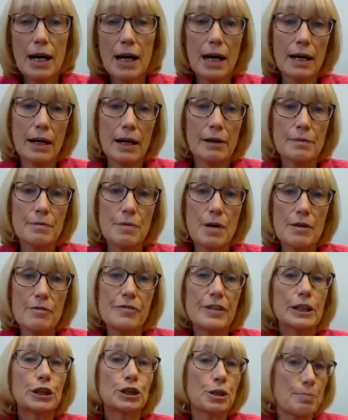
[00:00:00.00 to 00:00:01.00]

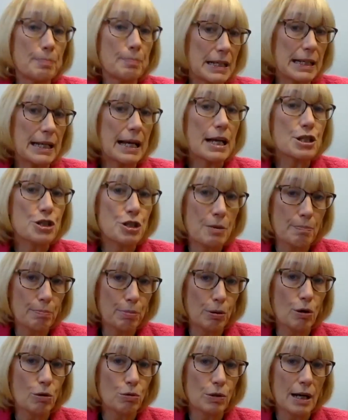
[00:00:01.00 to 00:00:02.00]
eviction mediation
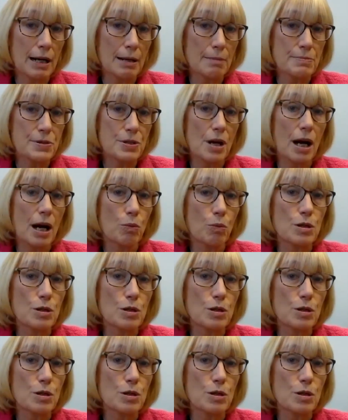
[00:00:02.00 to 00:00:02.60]
programs,